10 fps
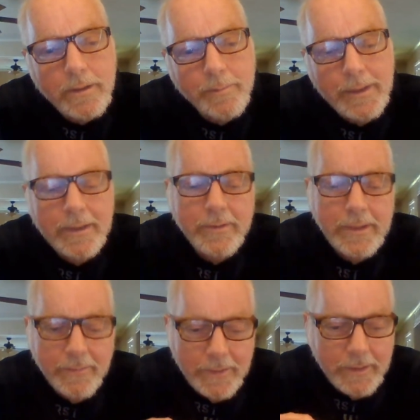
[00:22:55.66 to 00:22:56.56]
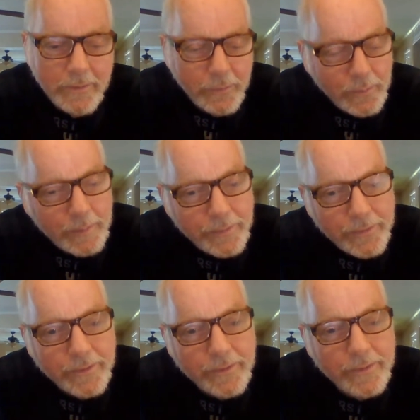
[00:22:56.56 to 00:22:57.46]
Because even in the
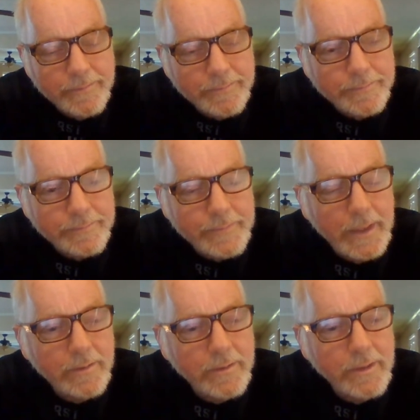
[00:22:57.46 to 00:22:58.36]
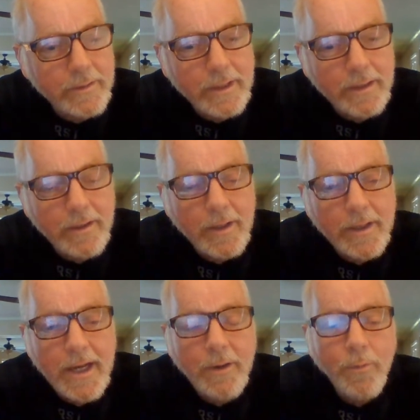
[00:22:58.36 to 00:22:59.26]
scripture it says that he thought
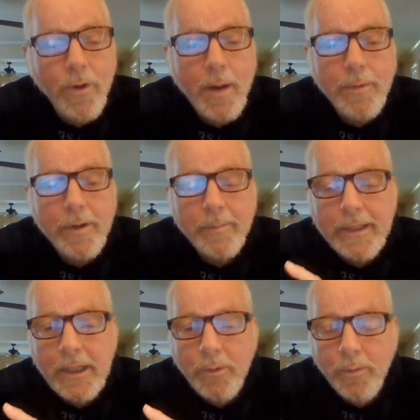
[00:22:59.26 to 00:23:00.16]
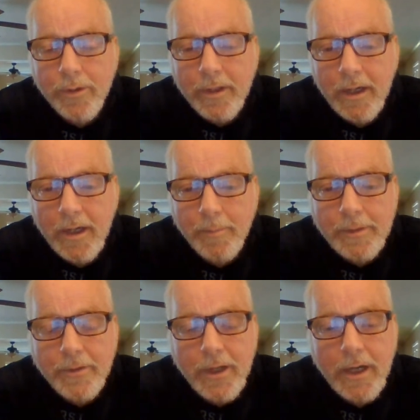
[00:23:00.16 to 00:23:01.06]
not robbery to be equal with God,
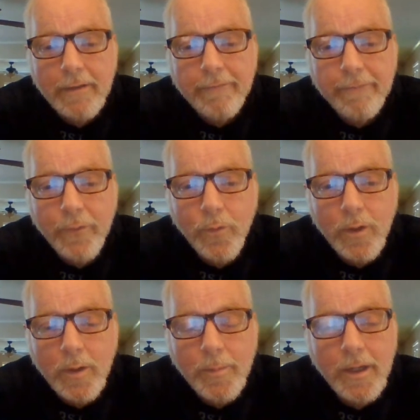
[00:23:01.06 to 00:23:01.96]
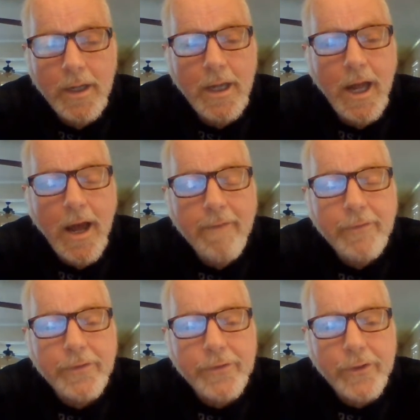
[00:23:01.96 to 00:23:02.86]
but took on the form of
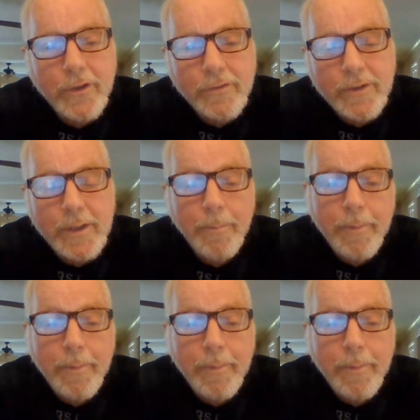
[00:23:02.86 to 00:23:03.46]
a servant, a